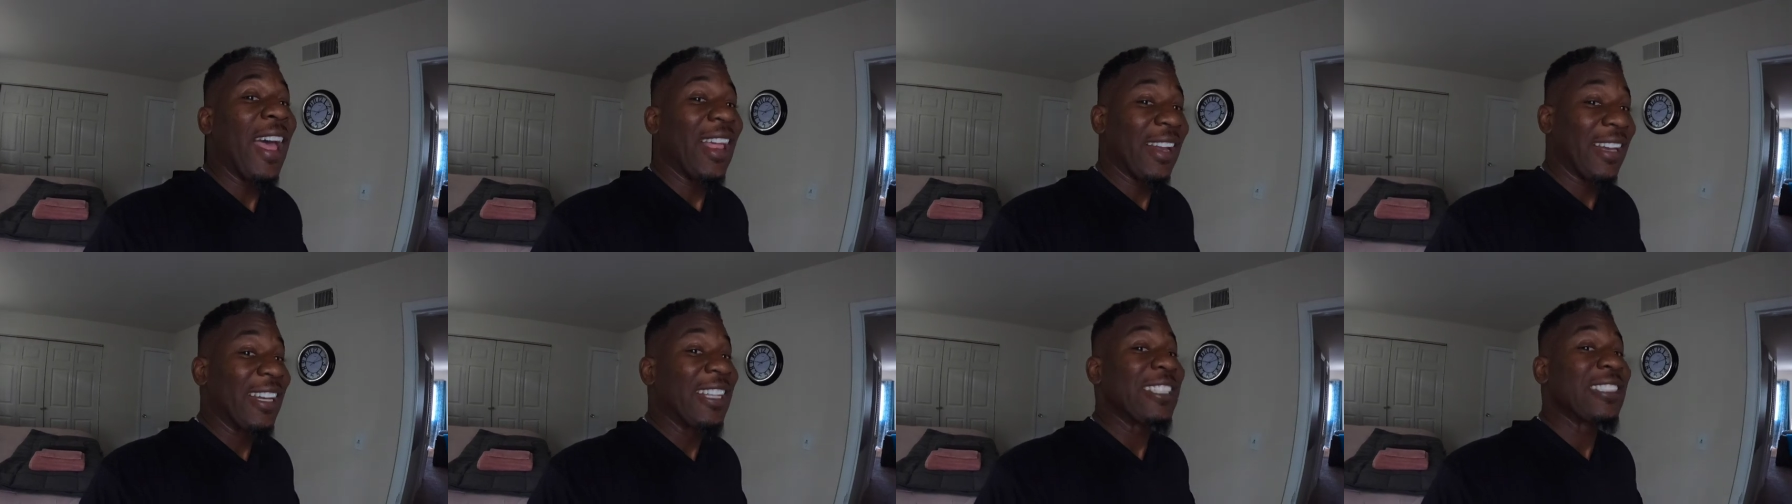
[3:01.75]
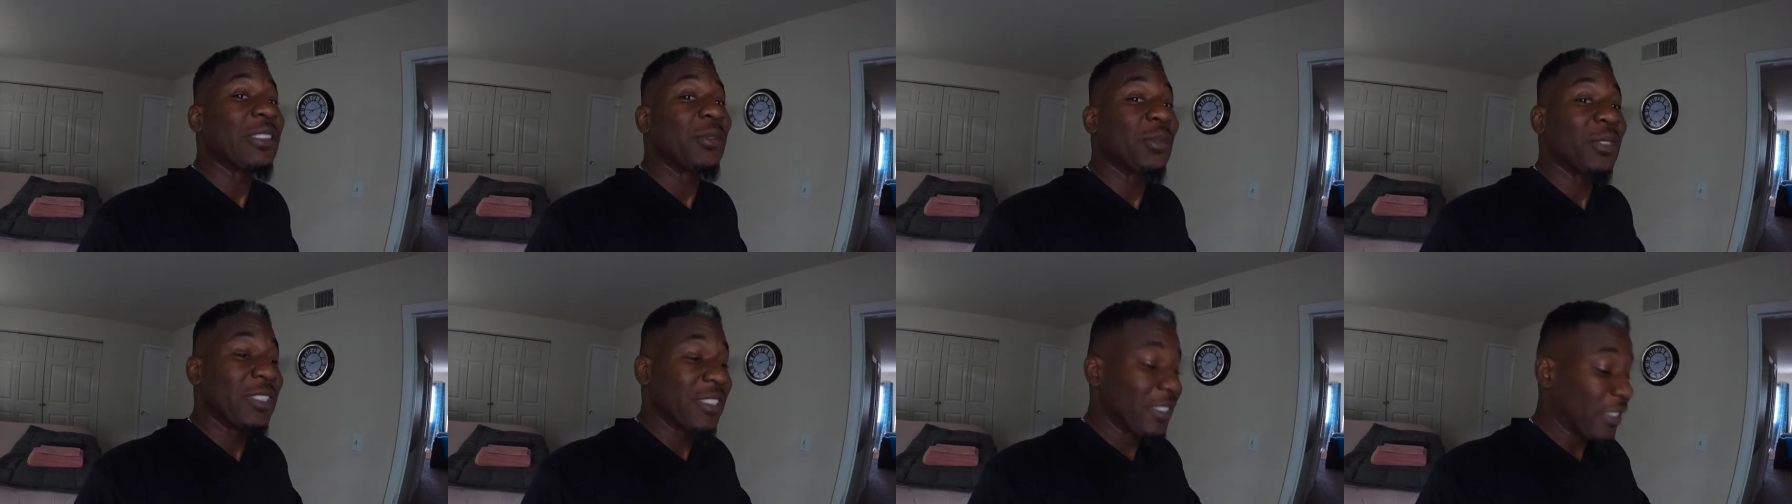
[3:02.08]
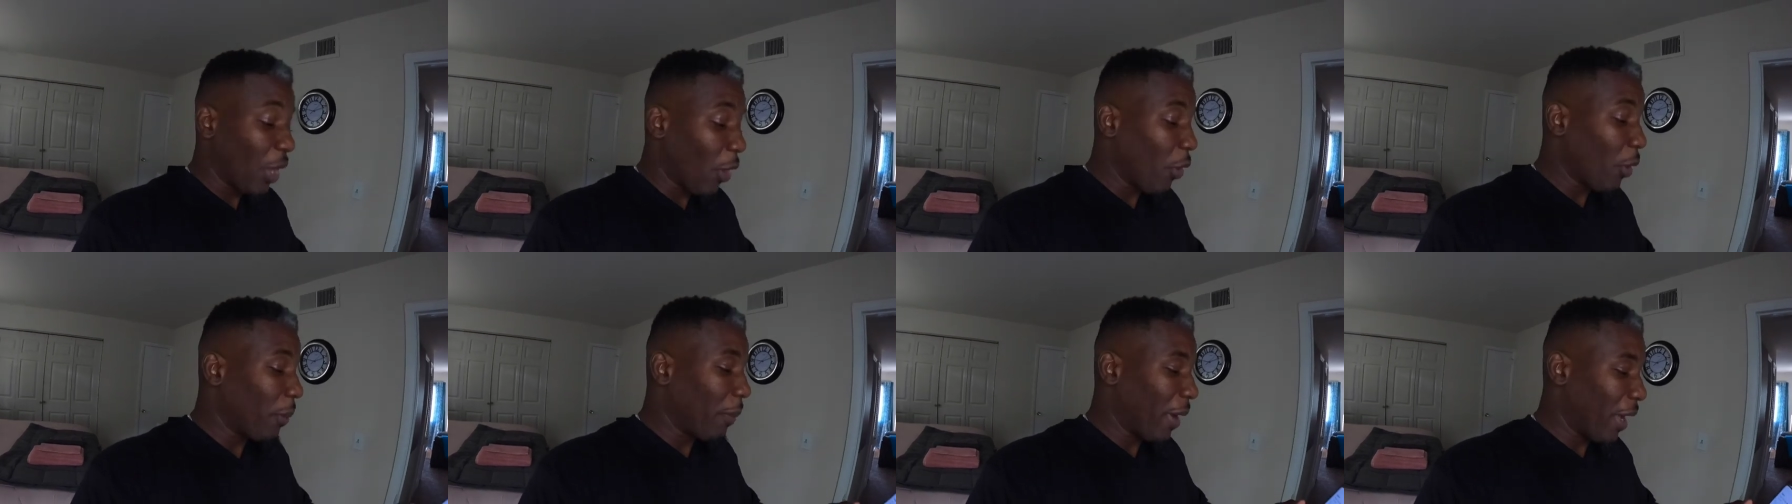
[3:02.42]
This is see what she's
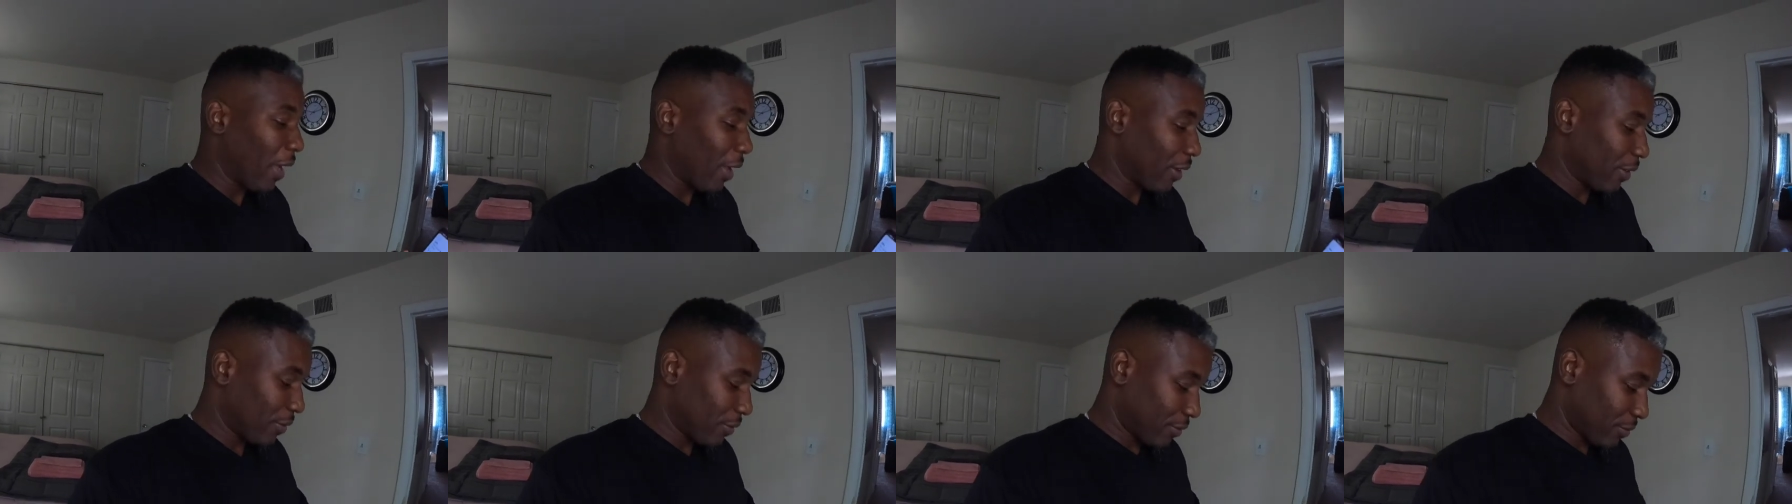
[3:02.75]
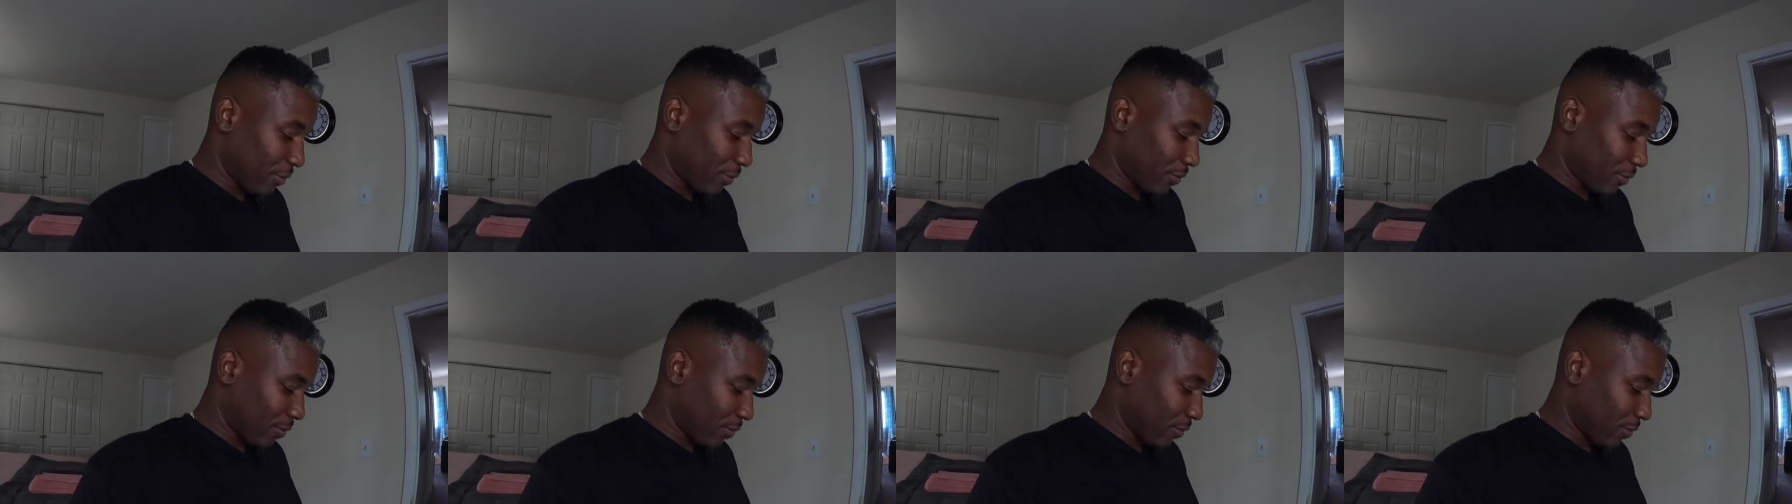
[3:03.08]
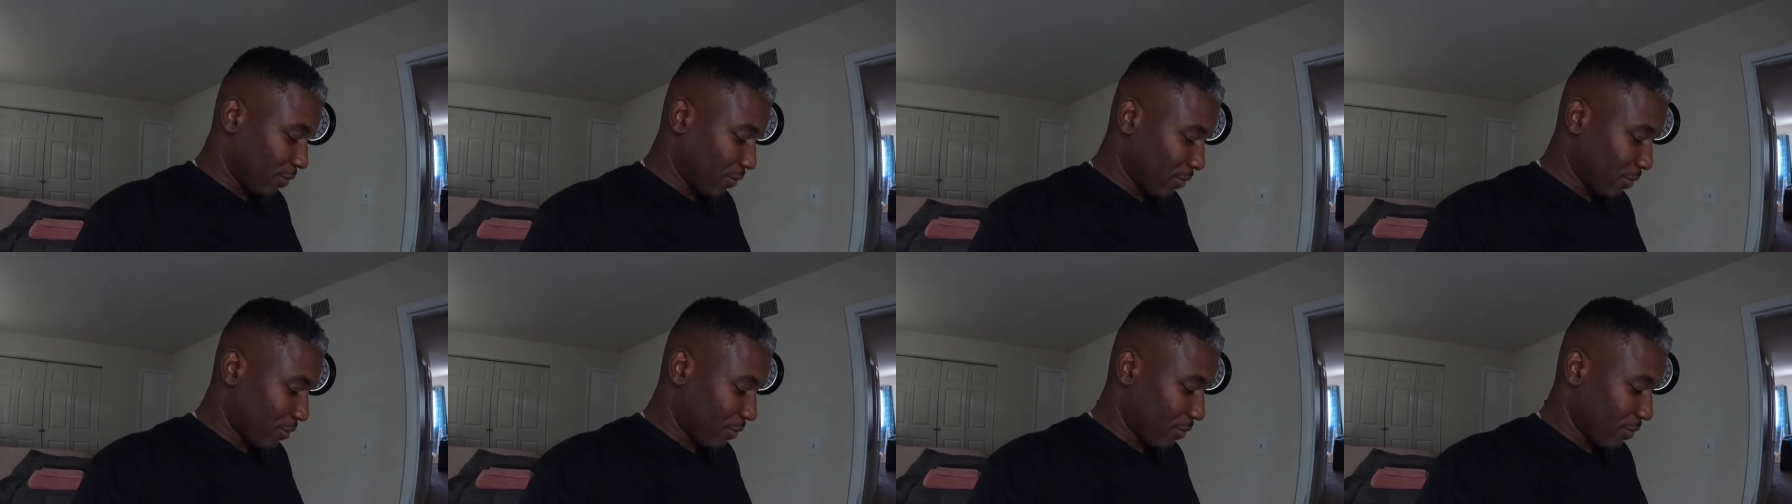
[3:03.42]
talking
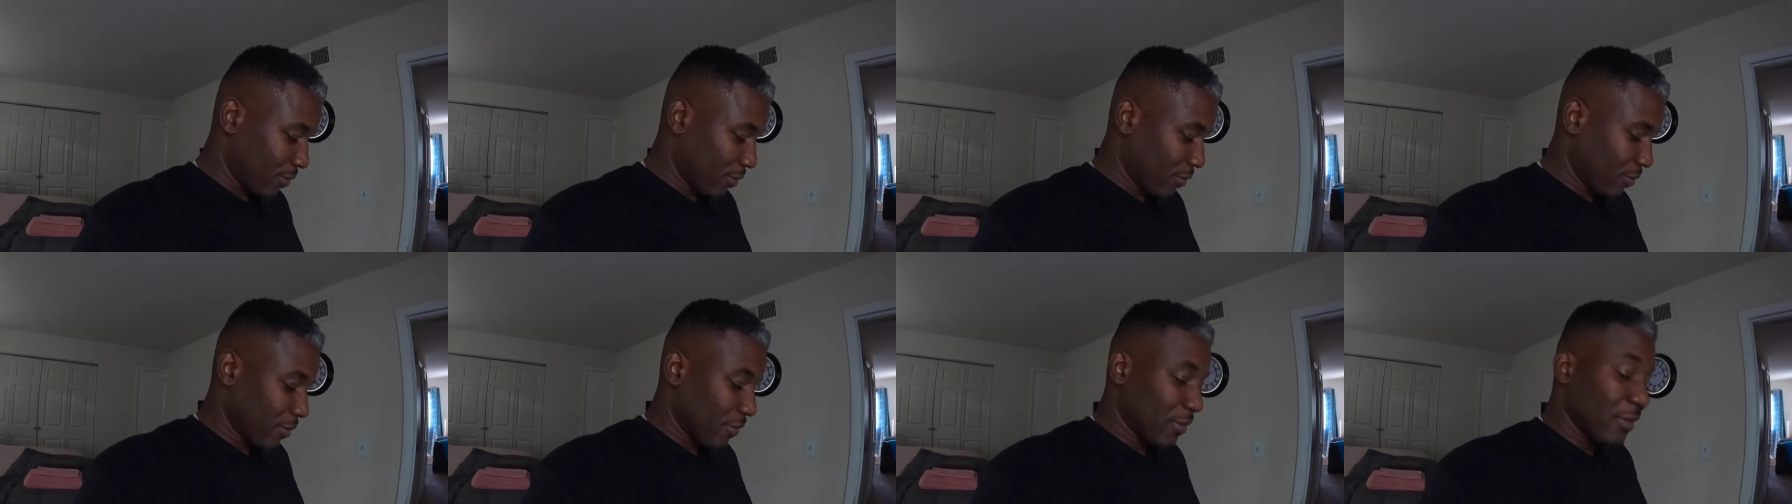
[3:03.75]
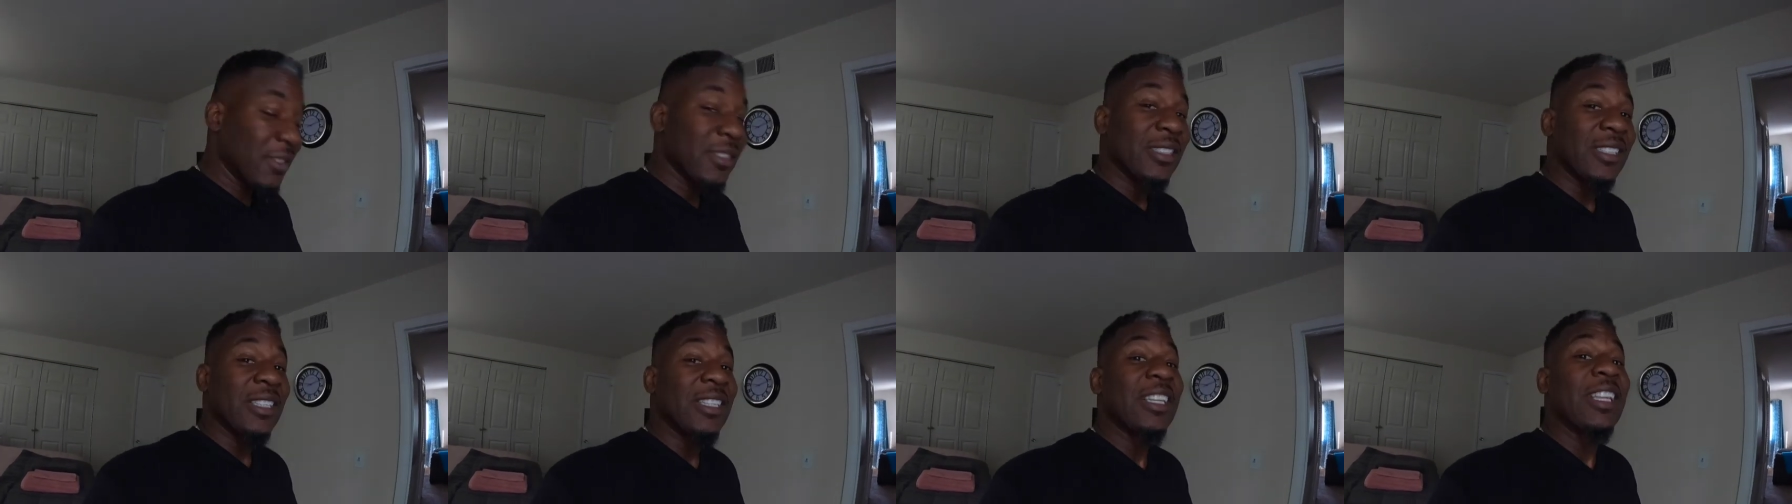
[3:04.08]
about.